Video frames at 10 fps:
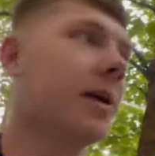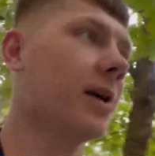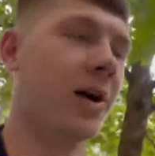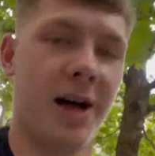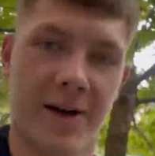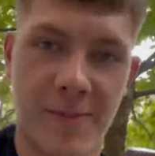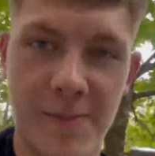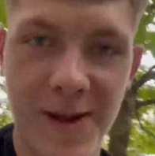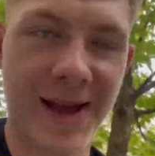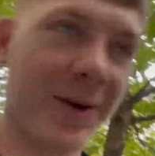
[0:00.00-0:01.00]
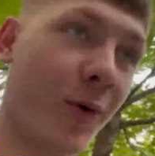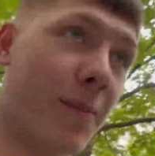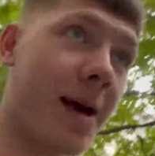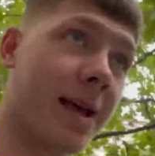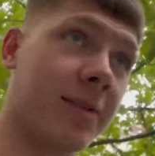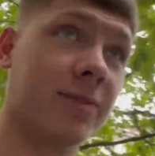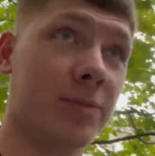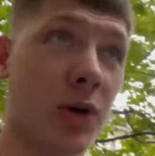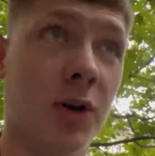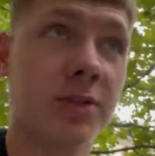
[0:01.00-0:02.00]
I may have
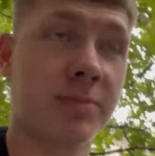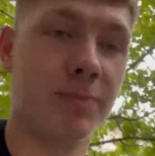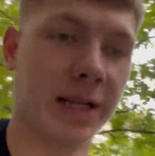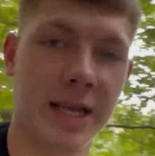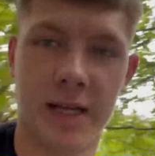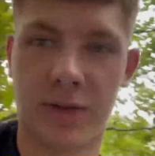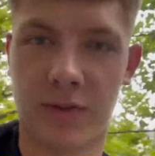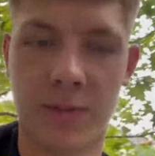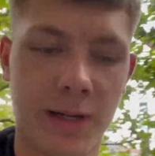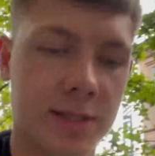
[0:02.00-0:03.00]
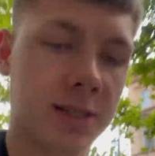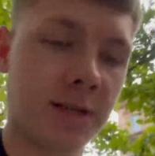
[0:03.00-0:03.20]
not been kicked off the bus